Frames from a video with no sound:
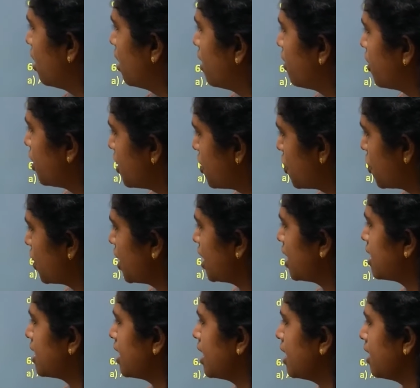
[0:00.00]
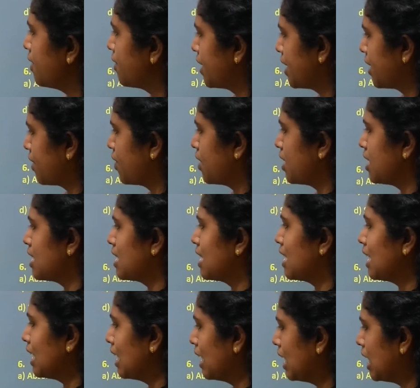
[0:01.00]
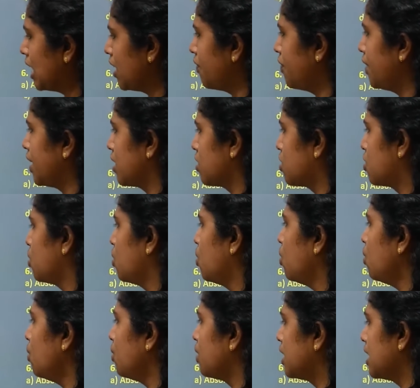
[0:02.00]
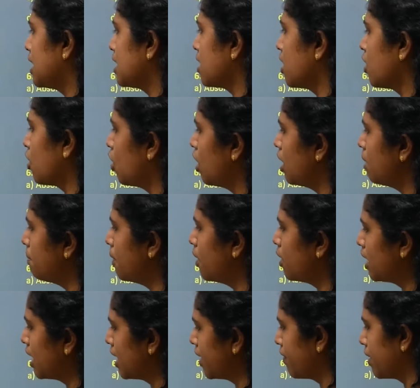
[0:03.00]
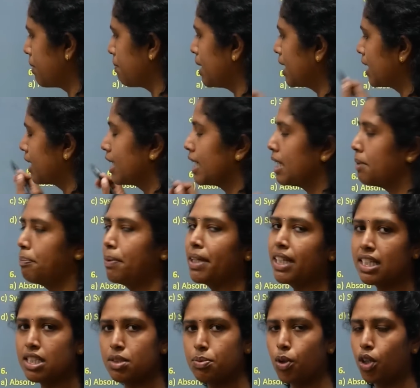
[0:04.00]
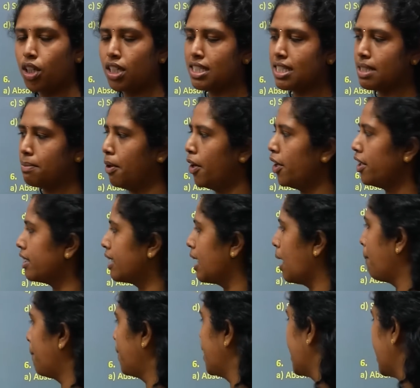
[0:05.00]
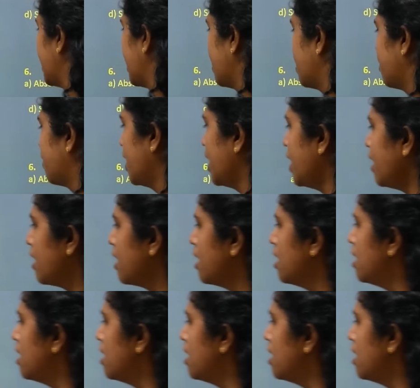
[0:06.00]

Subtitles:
retreating, decreasing, leaving. So these are all about leaving, but creeping is what is about coming in, right?